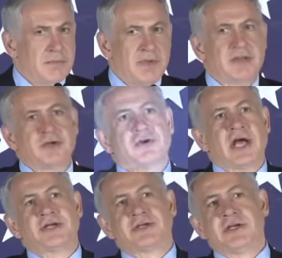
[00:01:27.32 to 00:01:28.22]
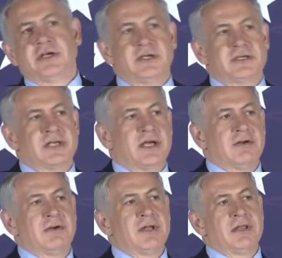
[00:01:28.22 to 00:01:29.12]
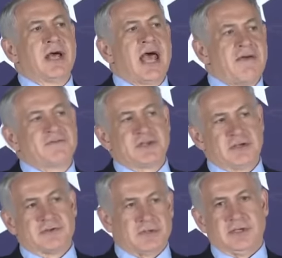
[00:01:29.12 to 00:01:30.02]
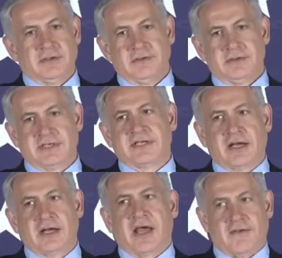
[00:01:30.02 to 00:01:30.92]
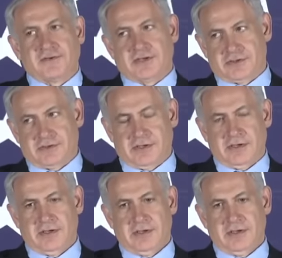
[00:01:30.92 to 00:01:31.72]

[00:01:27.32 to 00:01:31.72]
But the tragedy is that only the half century, the second half century,